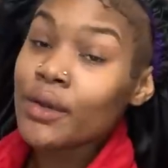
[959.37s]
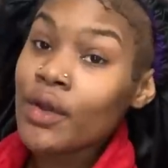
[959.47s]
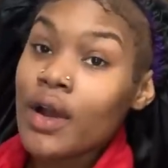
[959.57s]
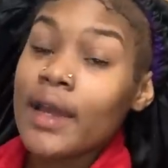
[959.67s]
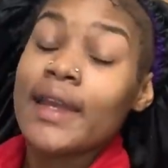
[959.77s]

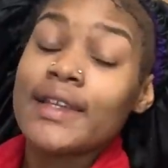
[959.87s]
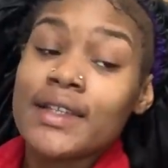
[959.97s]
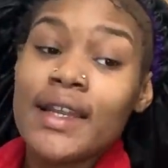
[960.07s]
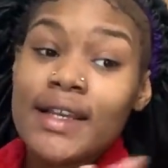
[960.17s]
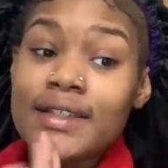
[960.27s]
y'all, it is
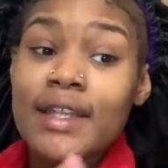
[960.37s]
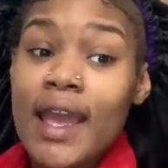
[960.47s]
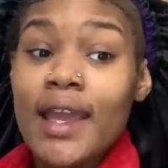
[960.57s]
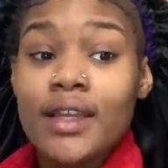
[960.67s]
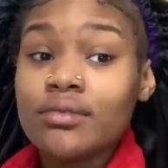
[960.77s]
the next
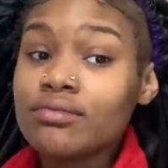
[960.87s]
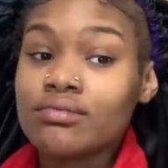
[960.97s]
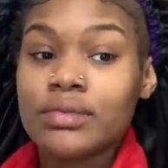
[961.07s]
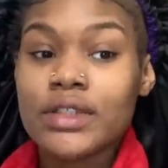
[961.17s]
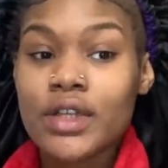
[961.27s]
day.
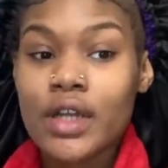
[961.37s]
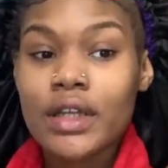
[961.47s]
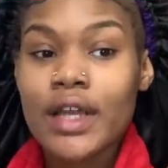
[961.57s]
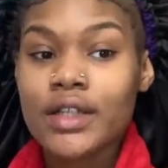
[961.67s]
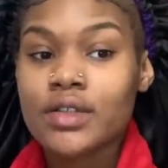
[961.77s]
It's currently
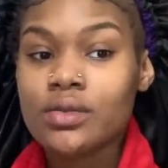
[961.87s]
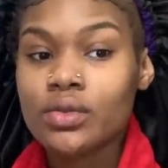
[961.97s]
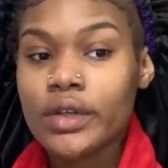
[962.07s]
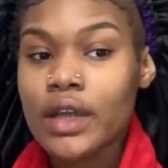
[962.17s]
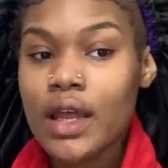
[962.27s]
like 2,
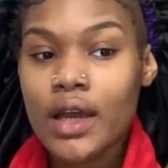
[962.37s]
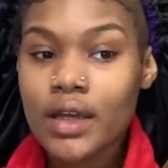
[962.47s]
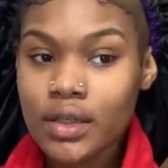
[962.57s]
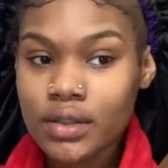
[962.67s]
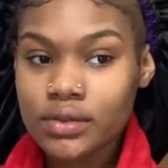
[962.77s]
3
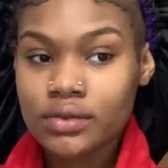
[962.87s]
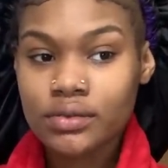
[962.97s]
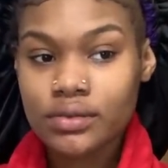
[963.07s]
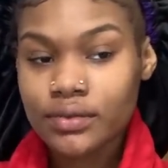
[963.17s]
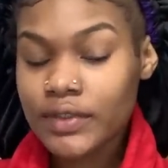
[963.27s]
o'clock.
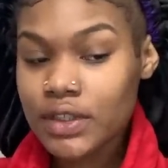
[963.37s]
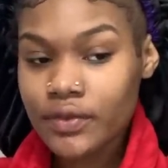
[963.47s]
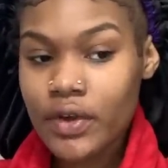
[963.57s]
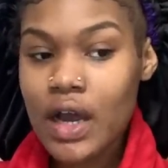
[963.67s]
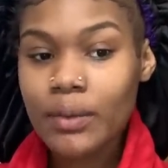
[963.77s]
First of
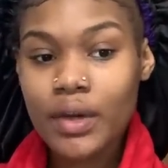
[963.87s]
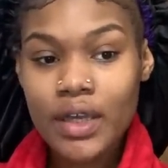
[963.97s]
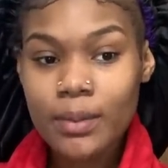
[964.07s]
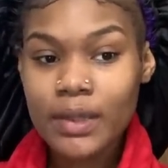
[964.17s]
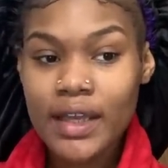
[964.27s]
all, I woke
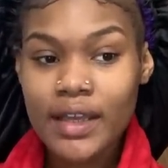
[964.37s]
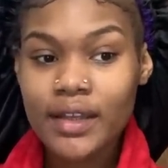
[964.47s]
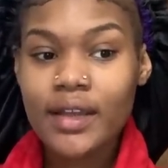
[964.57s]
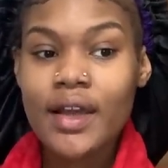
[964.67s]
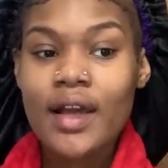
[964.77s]
up
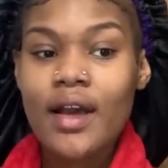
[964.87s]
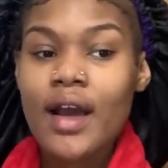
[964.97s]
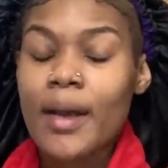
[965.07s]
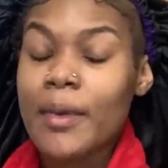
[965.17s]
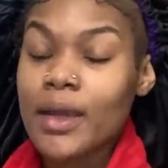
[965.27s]
late.
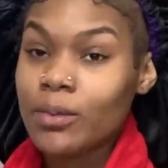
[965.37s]
I made